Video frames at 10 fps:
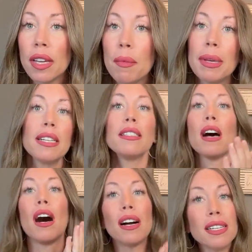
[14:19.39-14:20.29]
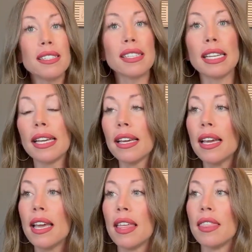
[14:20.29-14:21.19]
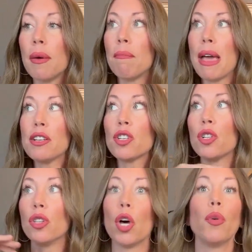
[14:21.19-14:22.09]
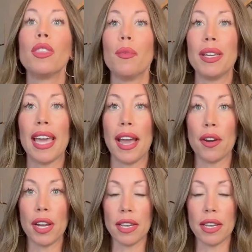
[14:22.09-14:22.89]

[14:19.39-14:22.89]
because honestly, the mental load that we carry